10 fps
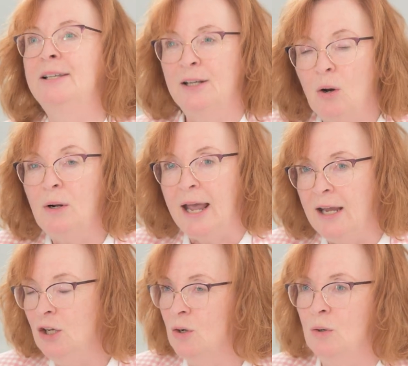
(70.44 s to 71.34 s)
said,
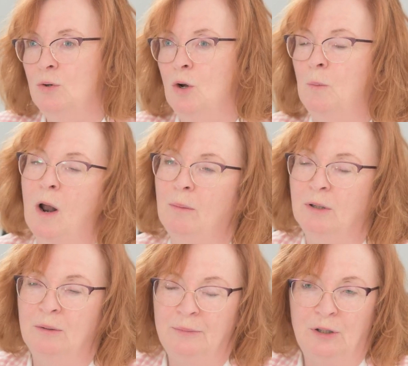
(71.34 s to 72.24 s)
okay, no
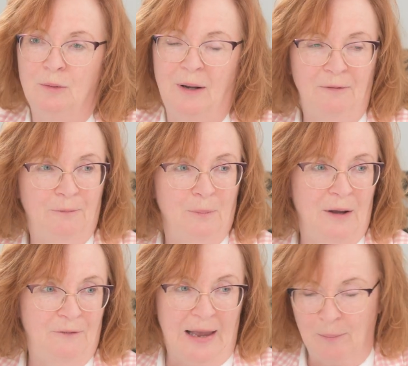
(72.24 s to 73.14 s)
problem.
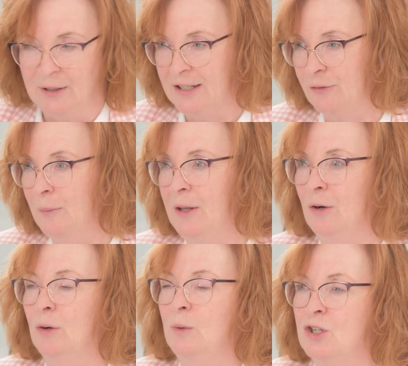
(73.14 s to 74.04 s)
My family's from
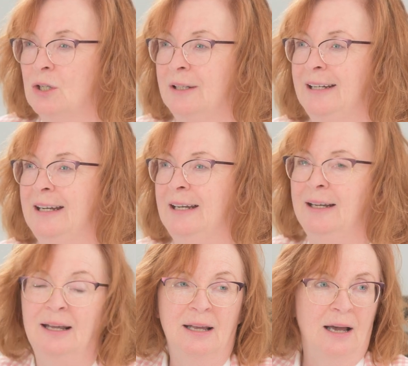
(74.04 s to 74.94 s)
there
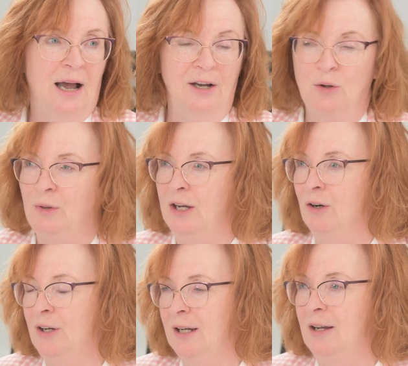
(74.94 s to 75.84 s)
originally. I know the
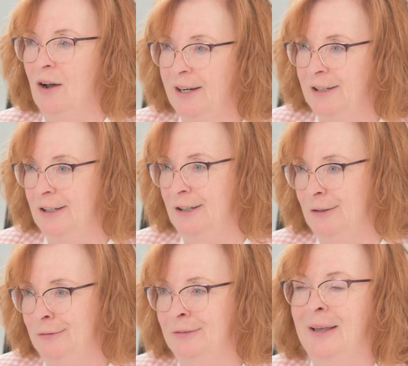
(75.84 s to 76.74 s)
area kind
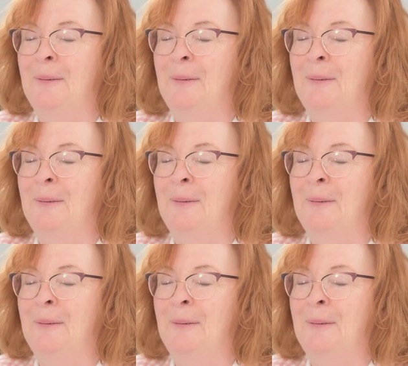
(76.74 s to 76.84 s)
of.